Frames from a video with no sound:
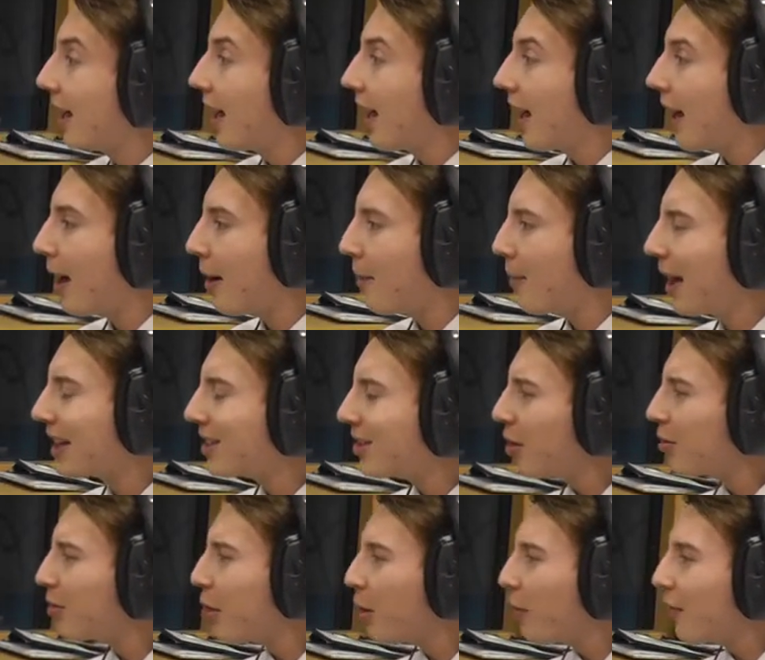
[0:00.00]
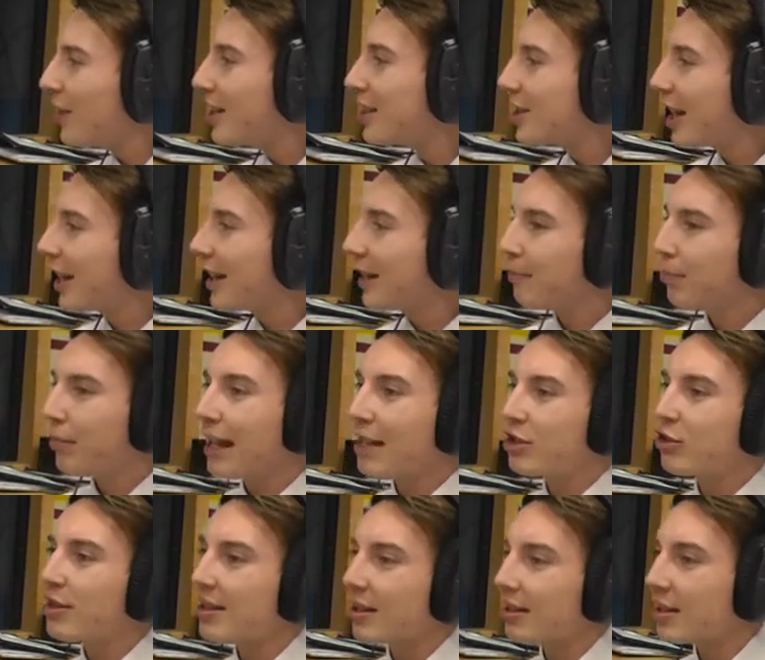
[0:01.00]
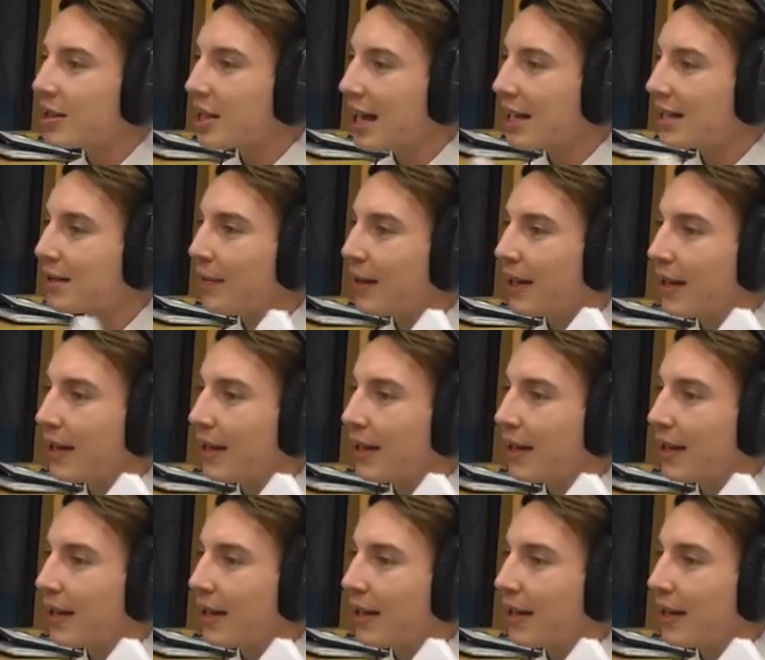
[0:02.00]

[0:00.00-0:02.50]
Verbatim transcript: Um, I don't know if he's taking pleasure. He's at the Test